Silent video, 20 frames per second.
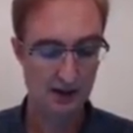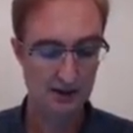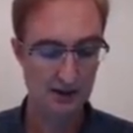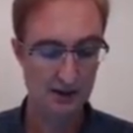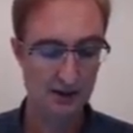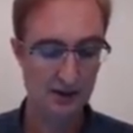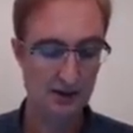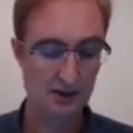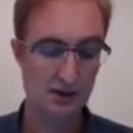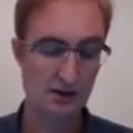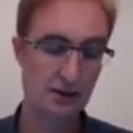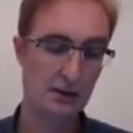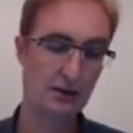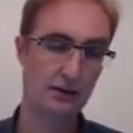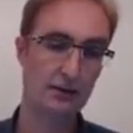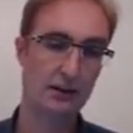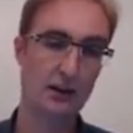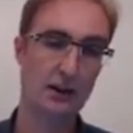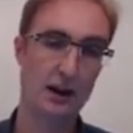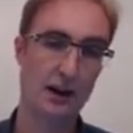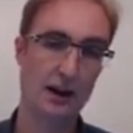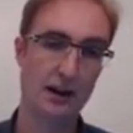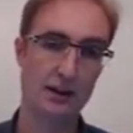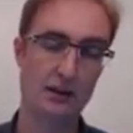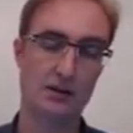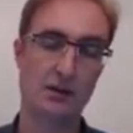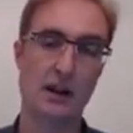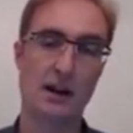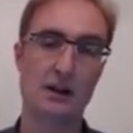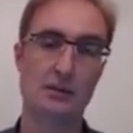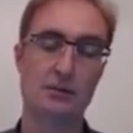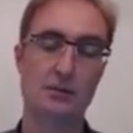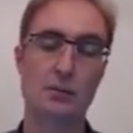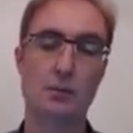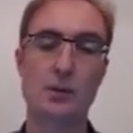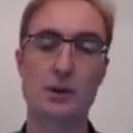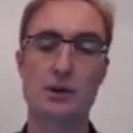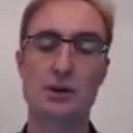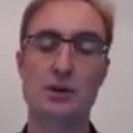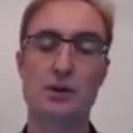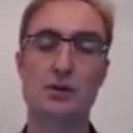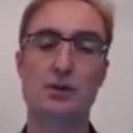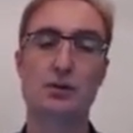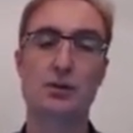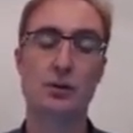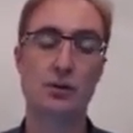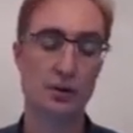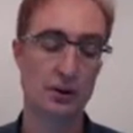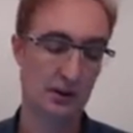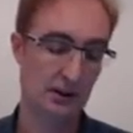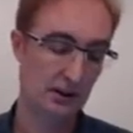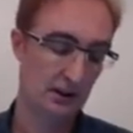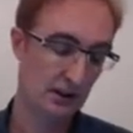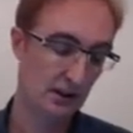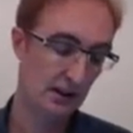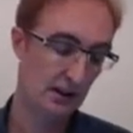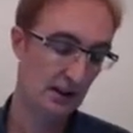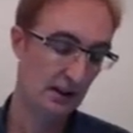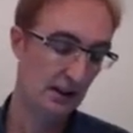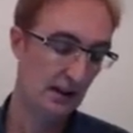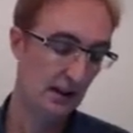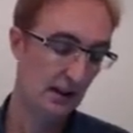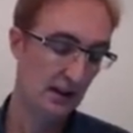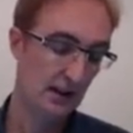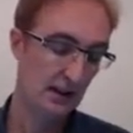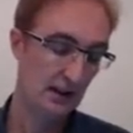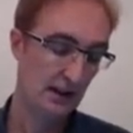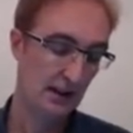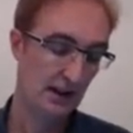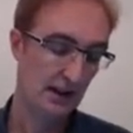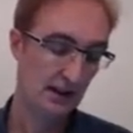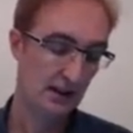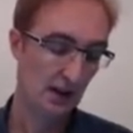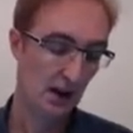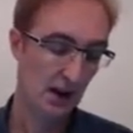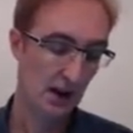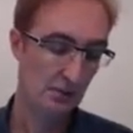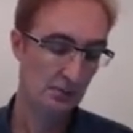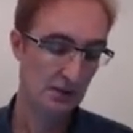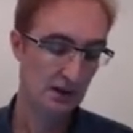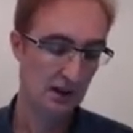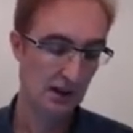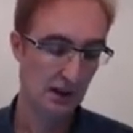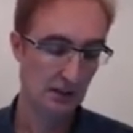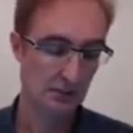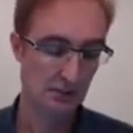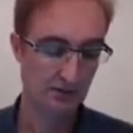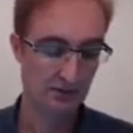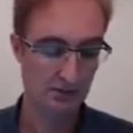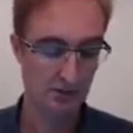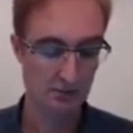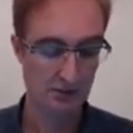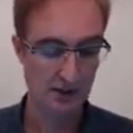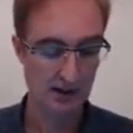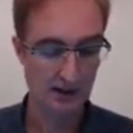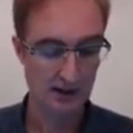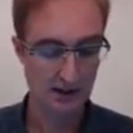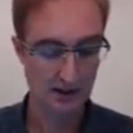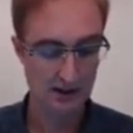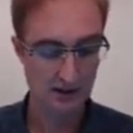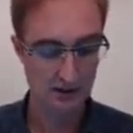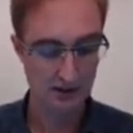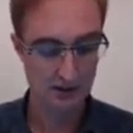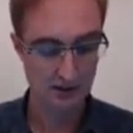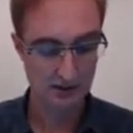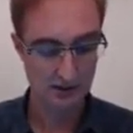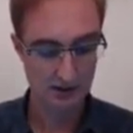This is a different kind of graph, which is drawing the timestamps for media